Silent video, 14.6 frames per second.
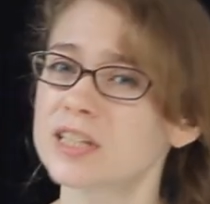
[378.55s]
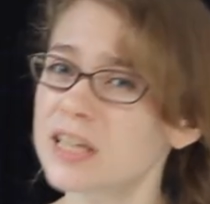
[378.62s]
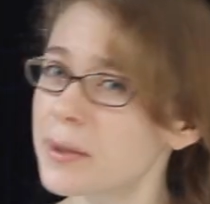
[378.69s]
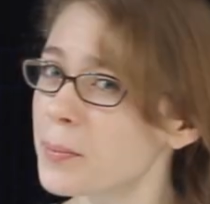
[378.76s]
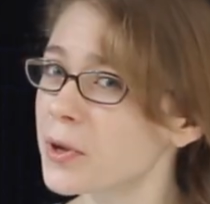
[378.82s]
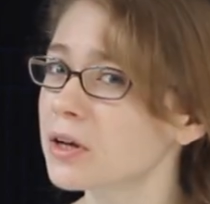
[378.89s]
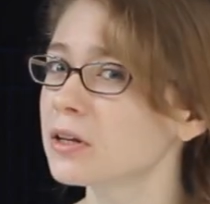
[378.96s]

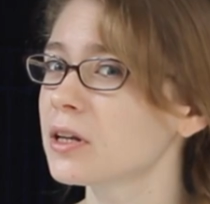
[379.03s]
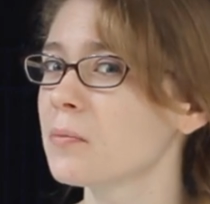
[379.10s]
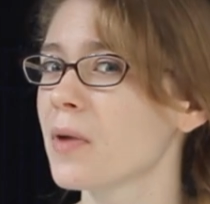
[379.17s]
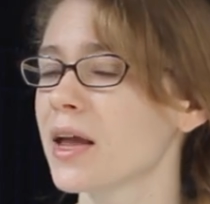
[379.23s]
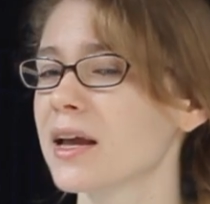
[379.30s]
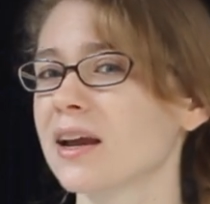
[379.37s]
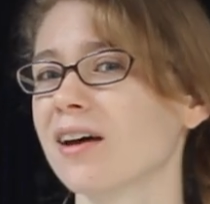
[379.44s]
typically
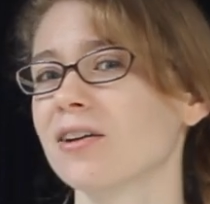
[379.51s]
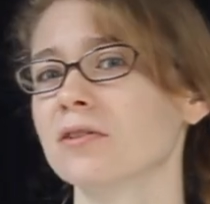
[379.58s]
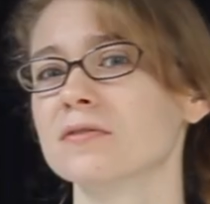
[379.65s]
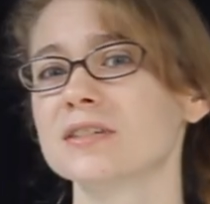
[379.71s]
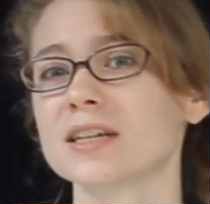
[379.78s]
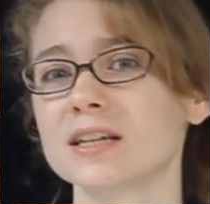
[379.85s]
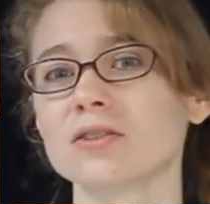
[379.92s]
made out
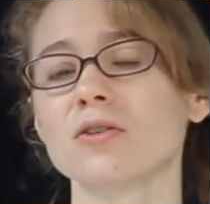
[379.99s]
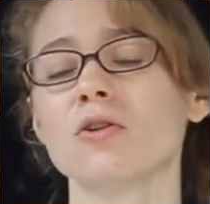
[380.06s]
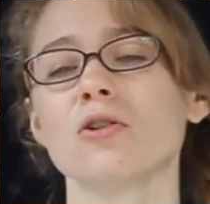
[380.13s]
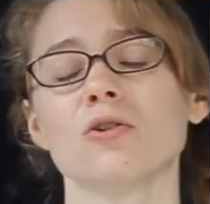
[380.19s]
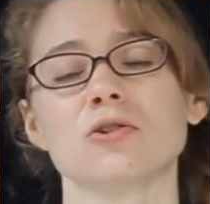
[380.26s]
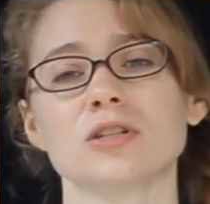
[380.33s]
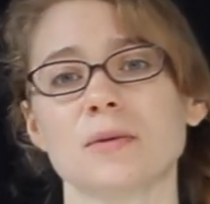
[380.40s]
of
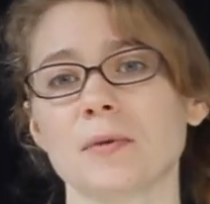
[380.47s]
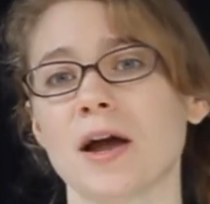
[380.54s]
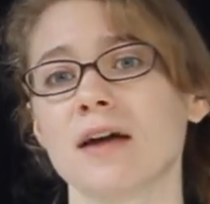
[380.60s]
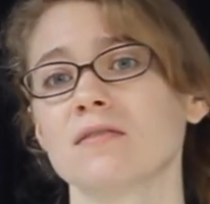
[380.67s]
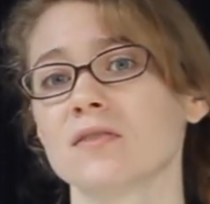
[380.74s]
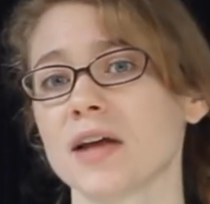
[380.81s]
sisal or some kind